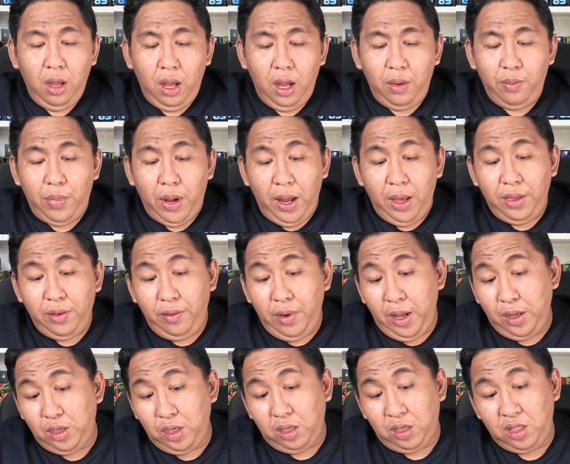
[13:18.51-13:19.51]
And by the
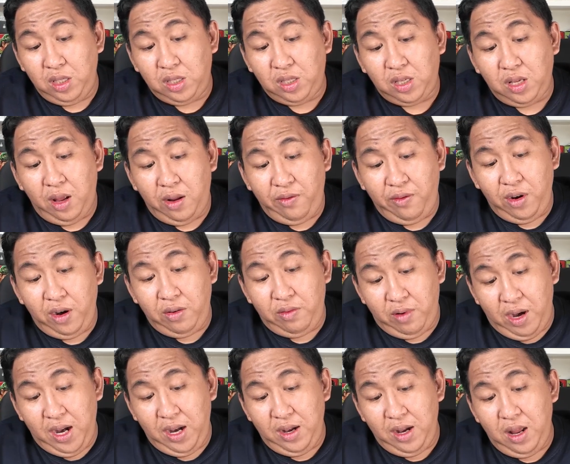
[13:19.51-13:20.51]
way, I just discovered
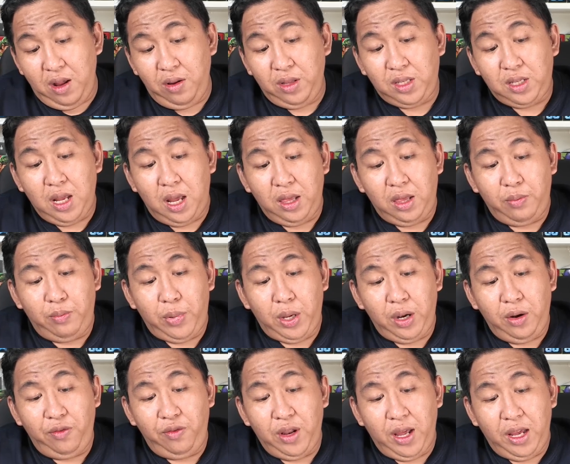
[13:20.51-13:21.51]
right now it's got the
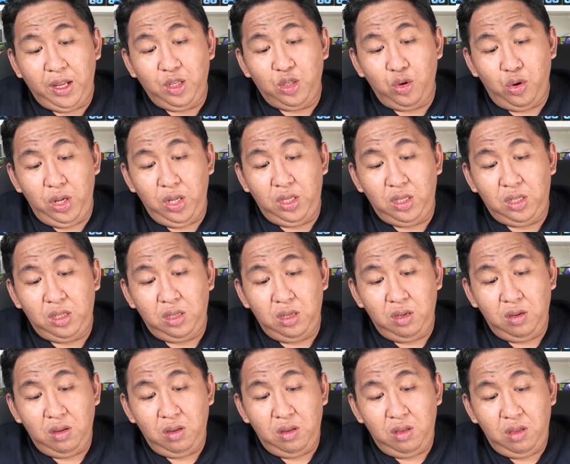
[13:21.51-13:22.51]
butterfly joints.
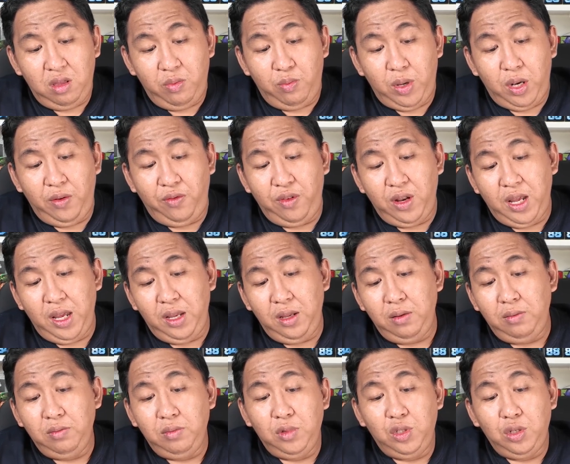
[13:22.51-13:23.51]

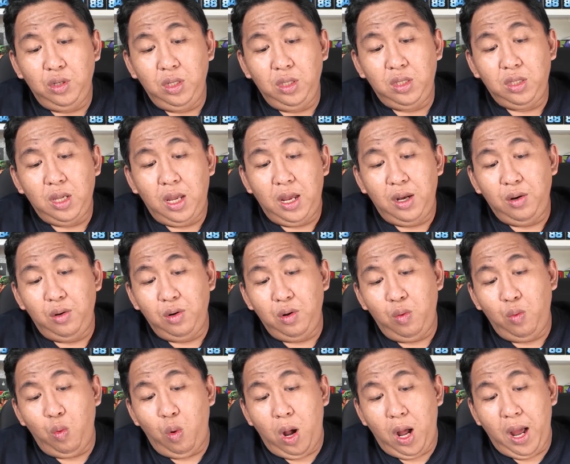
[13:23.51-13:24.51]
I don't know
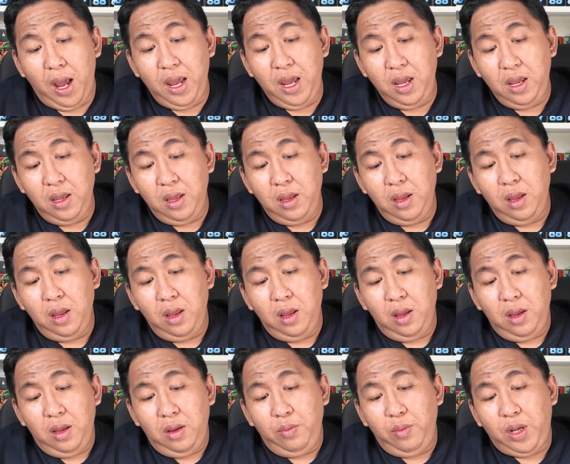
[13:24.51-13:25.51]
why,
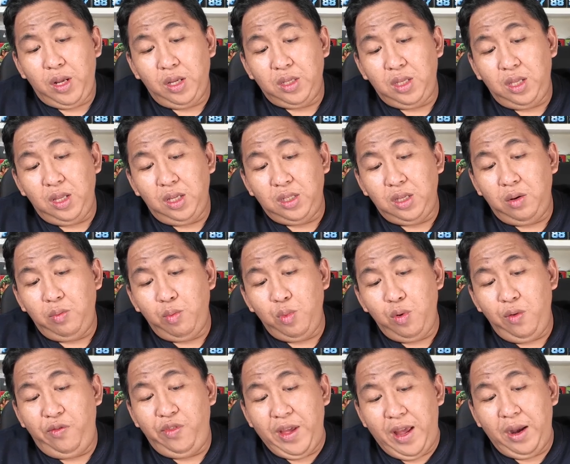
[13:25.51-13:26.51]
because it doesn't
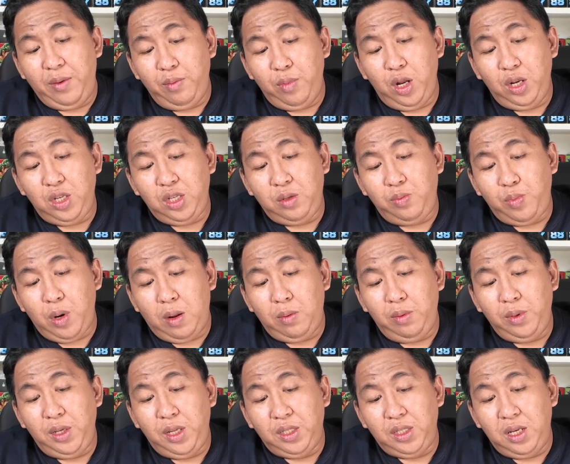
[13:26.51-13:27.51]
move that much,
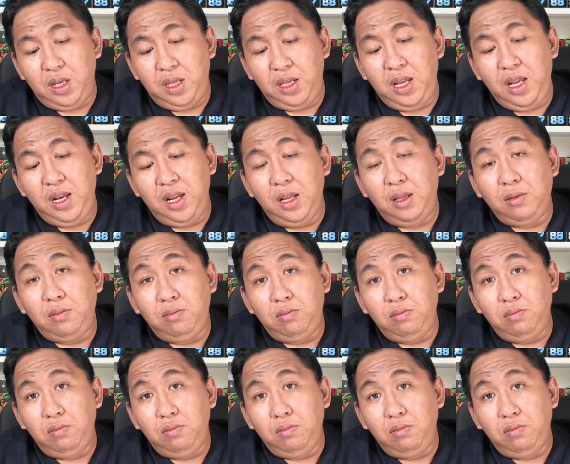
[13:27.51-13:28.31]
probably doesn't need it,